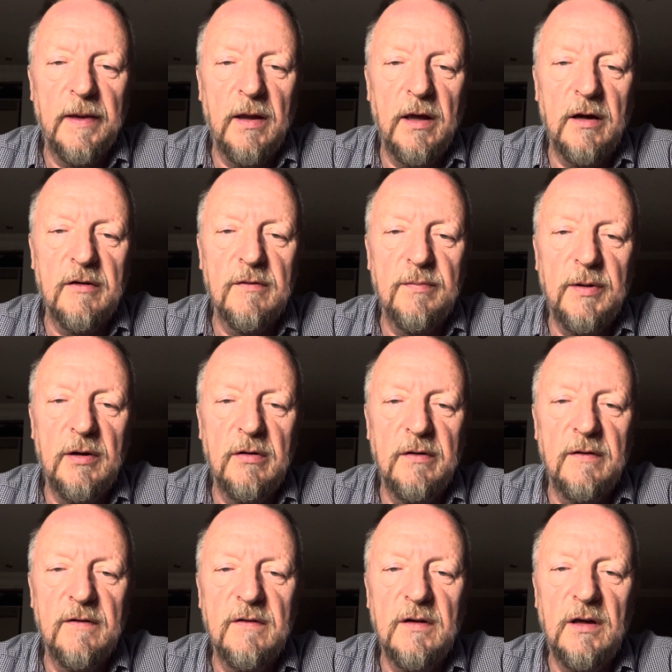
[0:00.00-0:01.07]

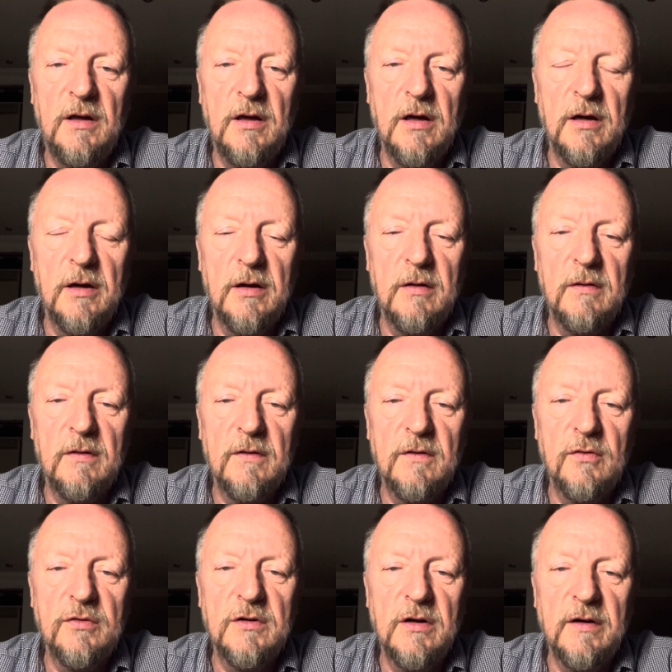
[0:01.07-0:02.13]
experience the
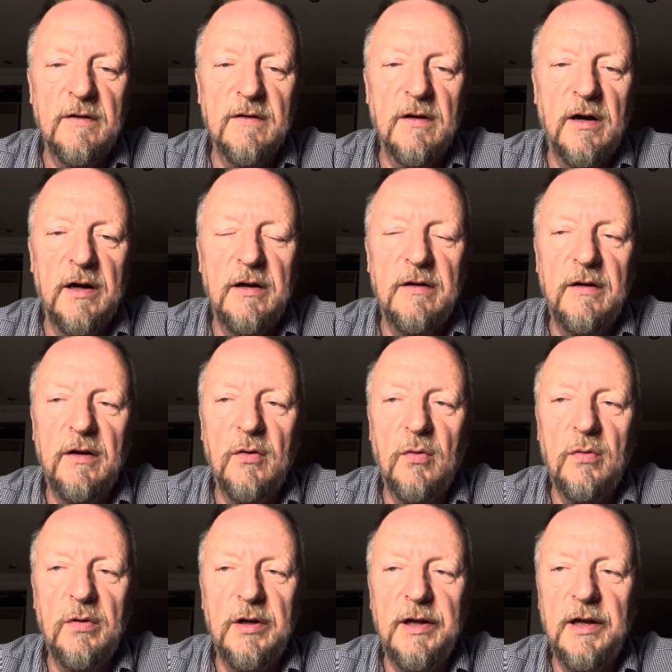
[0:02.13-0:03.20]
social anxiety
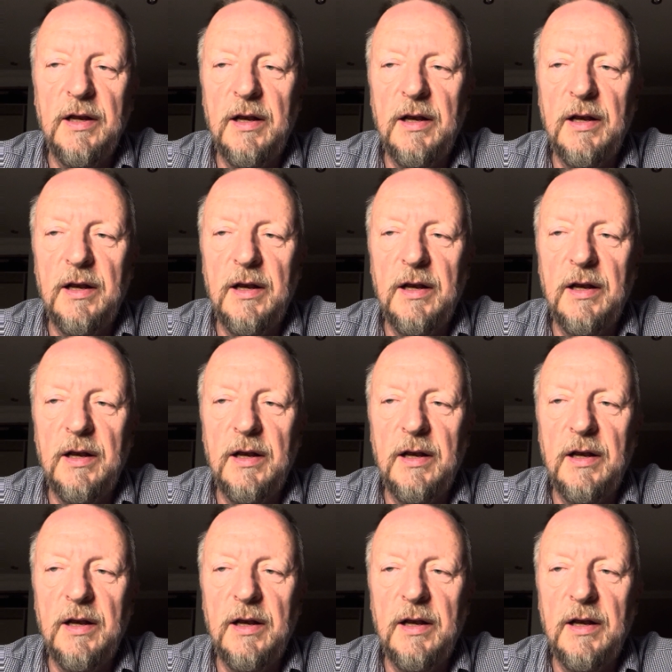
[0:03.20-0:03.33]
only